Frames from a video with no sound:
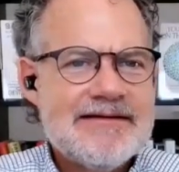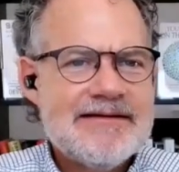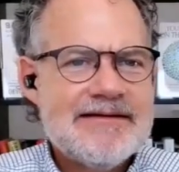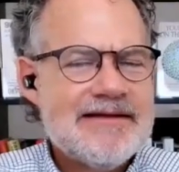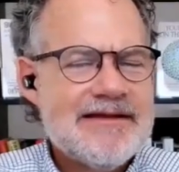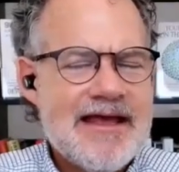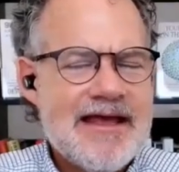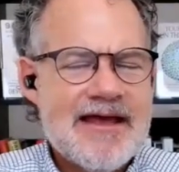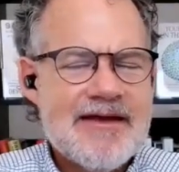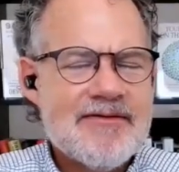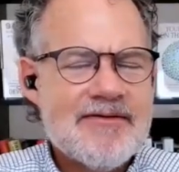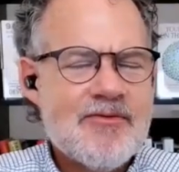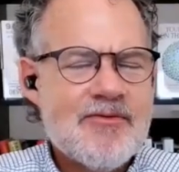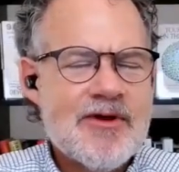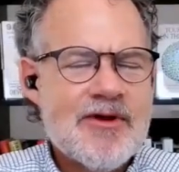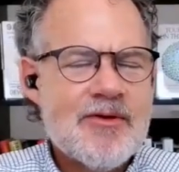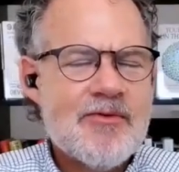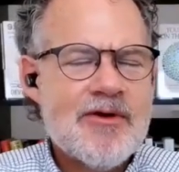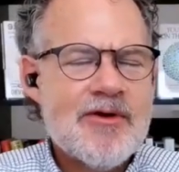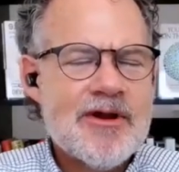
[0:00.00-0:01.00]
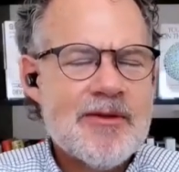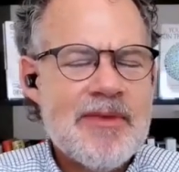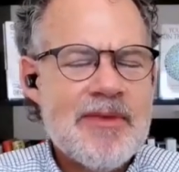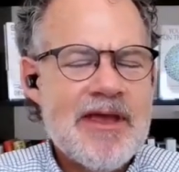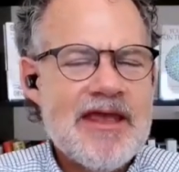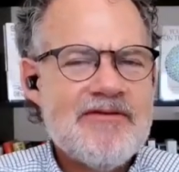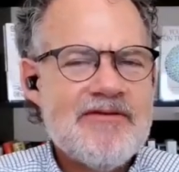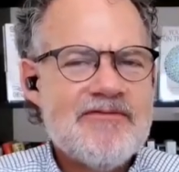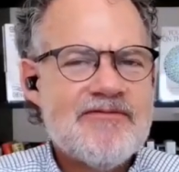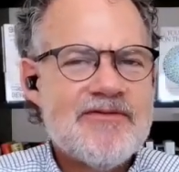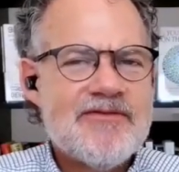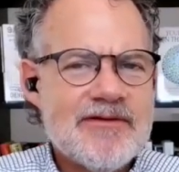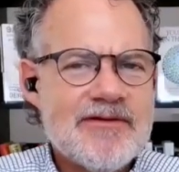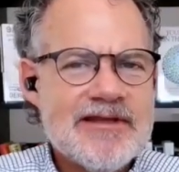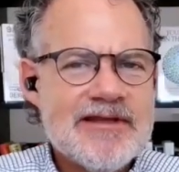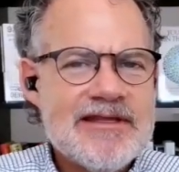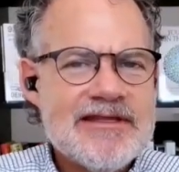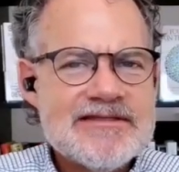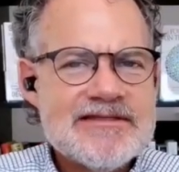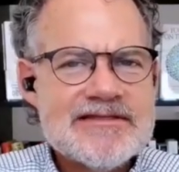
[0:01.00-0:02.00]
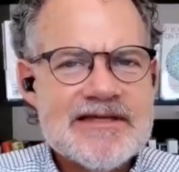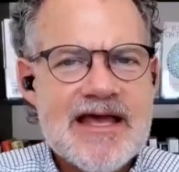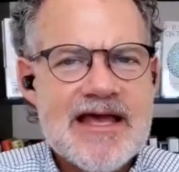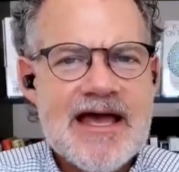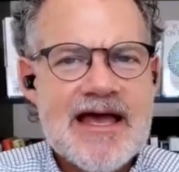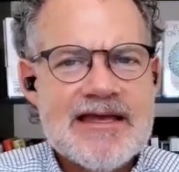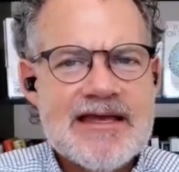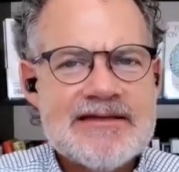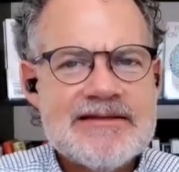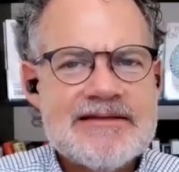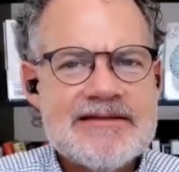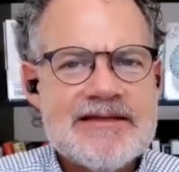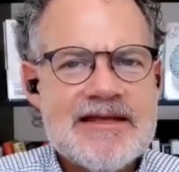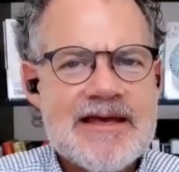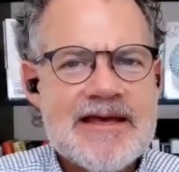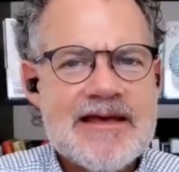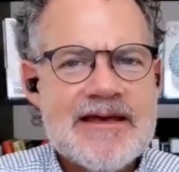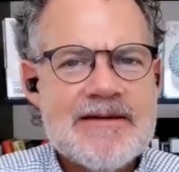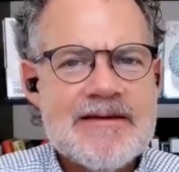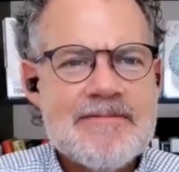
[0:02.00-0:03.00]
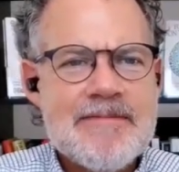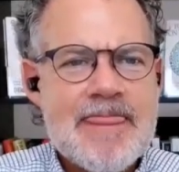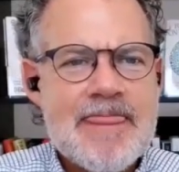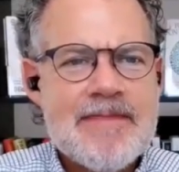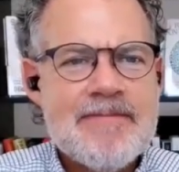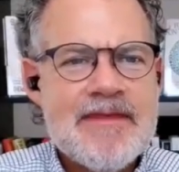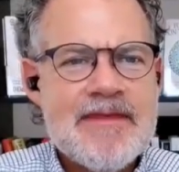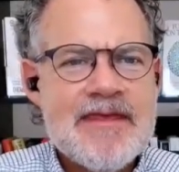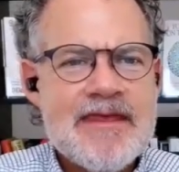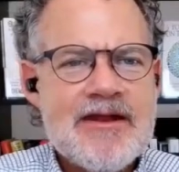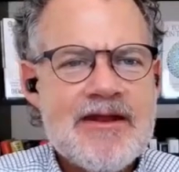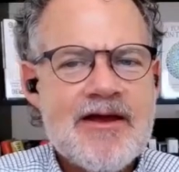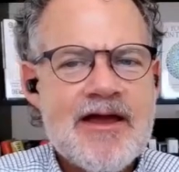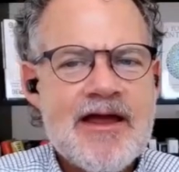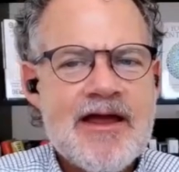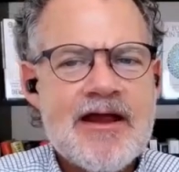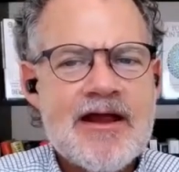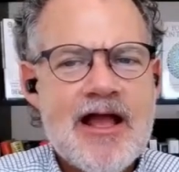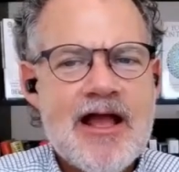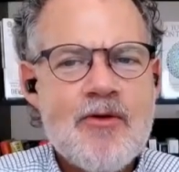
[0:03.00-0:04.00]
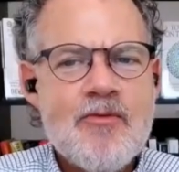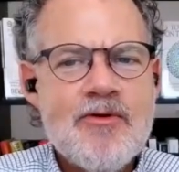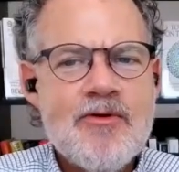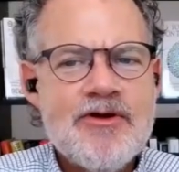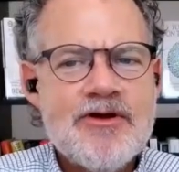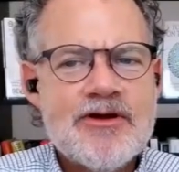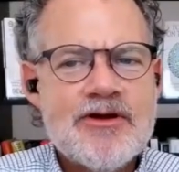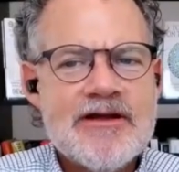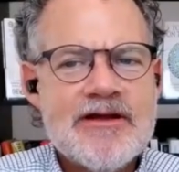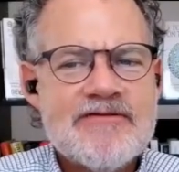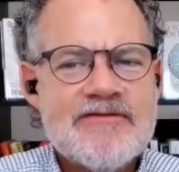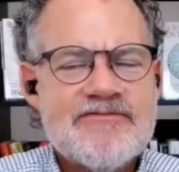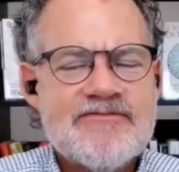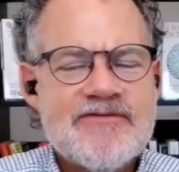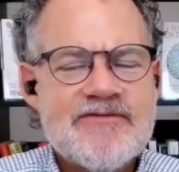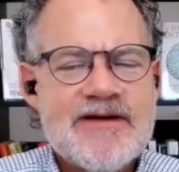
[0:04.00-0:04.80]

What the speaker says: Yeah. What a painful insight. Eric, I wonder if